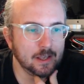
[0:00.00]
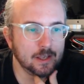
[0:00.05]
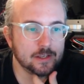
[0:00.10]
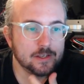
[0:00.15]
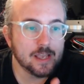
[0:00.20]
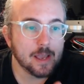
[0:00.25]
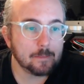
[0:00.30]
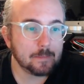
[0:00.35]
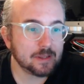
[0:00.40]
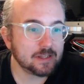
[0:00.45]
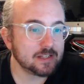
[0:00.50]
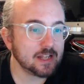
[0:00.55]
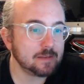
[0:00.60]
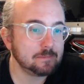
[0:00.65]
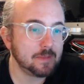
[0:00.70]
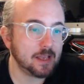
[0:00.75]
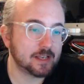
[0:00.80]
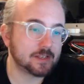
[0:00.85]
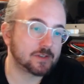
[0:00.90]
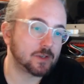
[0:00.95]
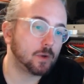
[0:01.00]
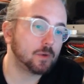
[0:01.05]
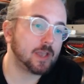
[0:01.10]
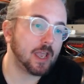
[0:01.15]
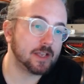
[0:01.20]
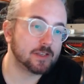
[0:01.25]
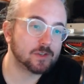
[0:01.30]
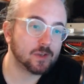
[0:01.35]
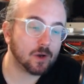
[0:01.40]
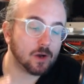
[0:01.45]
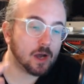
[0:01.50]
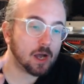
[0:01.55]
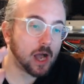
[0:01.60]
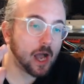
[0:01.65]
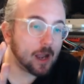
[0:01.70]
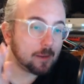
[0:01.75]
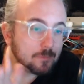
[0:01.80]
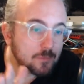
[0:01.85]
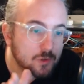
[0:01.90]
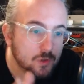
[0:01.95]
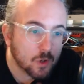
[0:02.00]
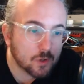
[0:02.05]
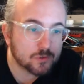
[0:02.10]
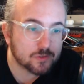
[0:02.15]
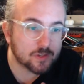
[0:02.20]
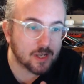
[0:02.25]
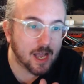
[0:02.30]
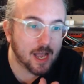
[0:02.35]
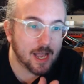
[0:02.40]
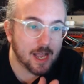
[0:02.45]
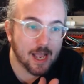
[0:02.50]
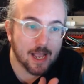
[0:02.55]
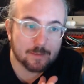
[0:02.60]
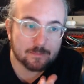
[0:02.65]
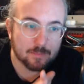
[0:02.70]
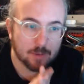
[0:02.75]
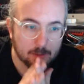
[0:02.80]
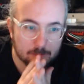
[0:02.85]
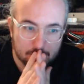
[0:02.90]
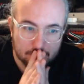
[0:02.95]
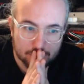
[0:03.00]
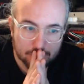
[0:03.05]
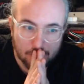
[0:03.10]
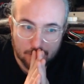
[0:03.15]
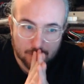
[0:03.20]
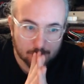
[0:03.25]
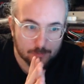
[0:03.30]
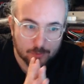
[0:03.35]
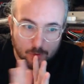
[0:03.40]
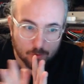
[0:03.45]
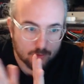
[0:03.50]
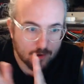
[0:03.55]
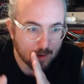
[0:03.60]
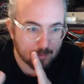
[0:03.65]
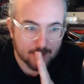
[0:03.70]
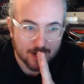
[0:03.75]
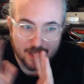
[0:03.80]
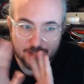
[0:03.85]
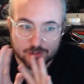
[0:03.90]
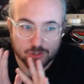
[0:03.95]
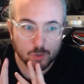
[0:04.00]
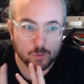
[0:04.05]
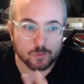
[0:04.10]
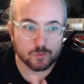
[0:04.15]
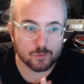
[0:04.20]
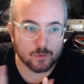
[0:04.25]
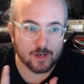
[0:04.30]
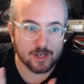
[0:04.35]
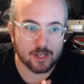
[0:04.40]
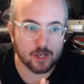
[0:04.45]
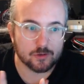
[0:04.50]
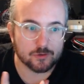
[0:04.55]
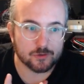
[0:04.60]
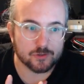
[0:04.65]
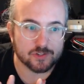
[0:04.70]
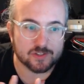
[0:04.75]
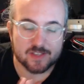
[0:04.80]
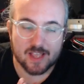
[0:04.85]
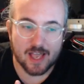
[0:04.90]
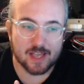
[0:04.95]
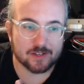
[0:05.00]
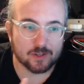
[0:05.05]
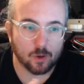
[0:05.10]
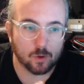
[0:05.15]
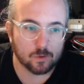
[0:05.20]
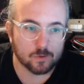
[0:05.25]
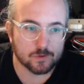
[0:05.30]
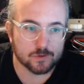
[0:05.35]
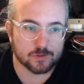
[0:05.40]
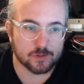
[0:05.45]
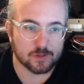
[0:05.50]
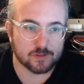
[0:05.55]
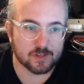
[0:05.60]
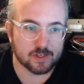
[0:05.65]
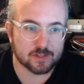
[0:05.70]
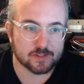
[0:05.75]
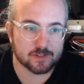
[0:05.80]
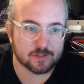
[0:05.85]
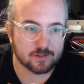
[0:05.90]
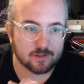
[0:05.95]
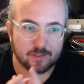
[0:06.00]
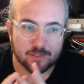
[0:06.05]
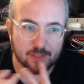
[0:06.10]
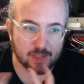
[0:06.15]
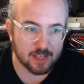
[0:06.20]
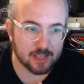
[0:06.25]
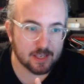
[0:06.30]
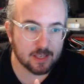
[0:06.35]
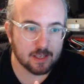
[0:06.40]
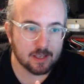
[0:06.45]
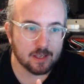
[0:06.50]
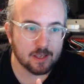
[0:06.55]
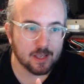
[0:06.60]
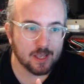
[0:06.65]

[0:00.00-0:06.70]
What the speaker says: Yeah, Midnight Mix. Okay, so I'm not a programmer. I don't really understand the whole Sussex thing.